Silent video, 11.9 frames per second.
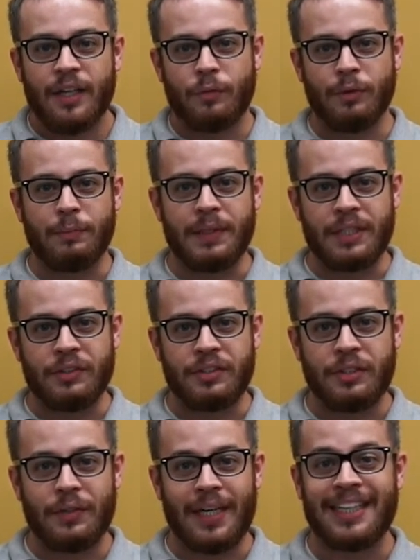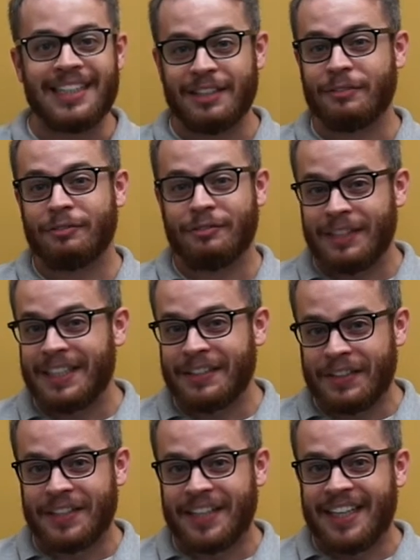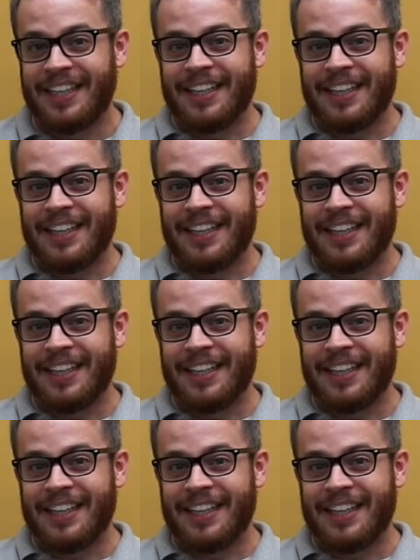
would be used to, and it can feel